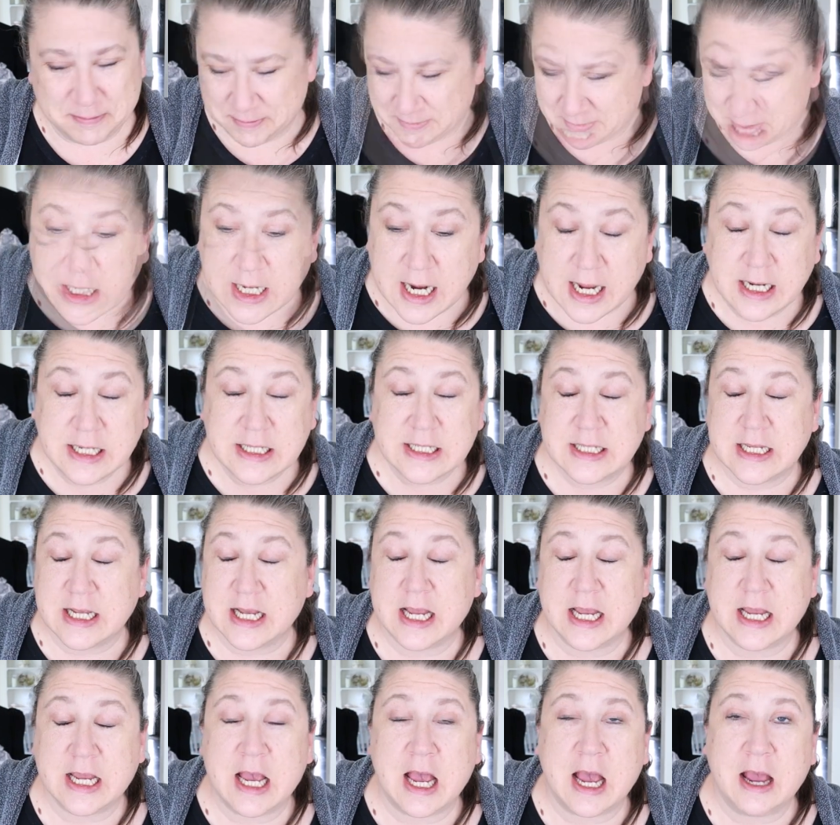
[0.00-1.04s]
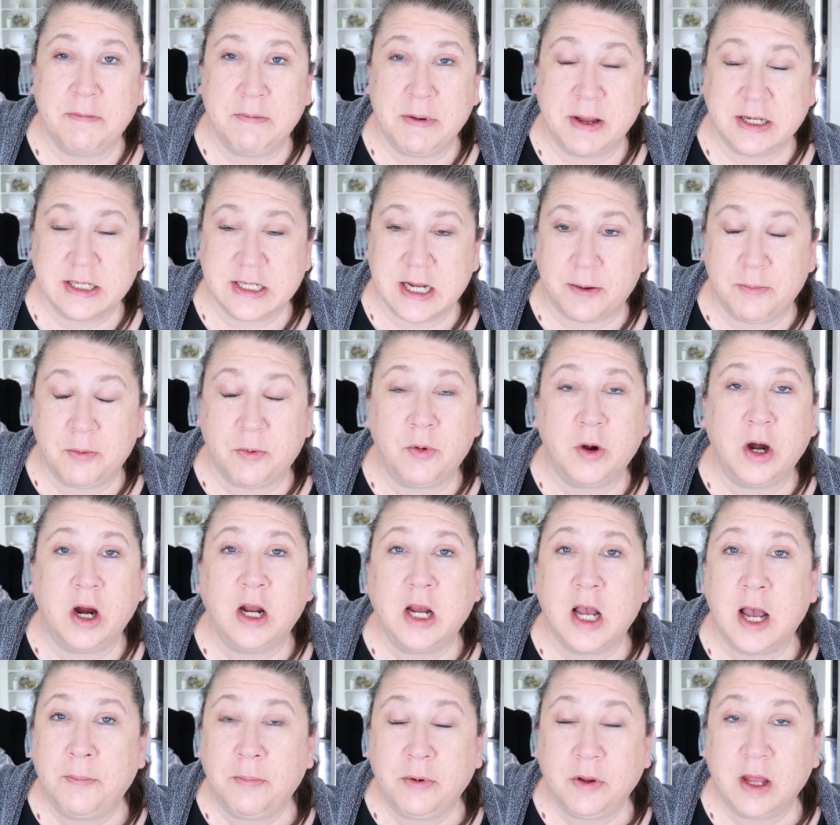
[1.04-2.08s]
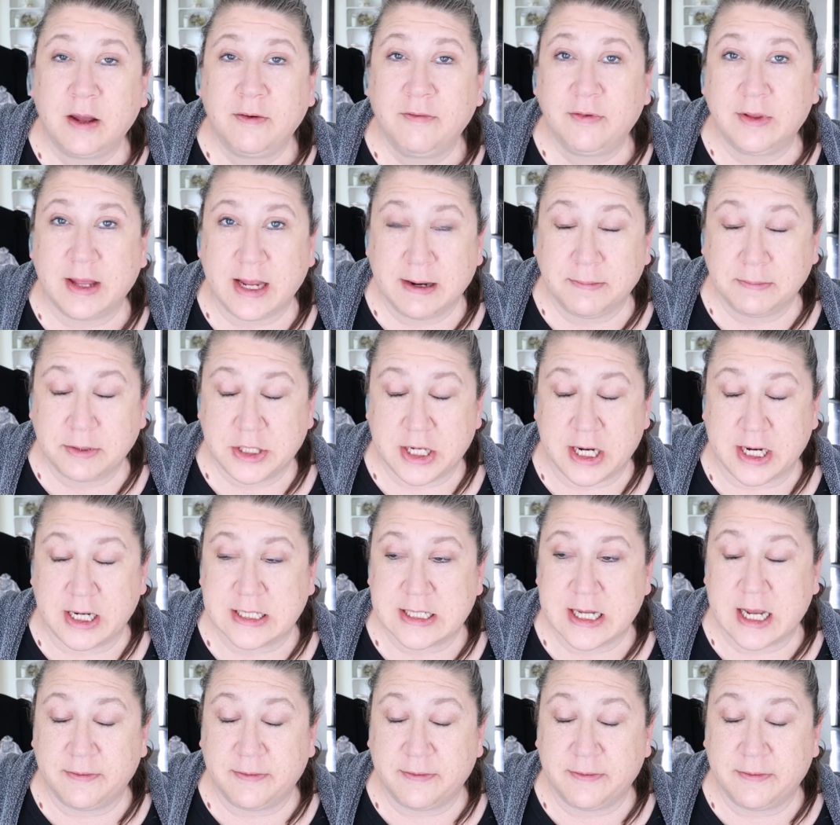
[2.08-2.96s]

So the next thing I picked up were a couple of lampshades.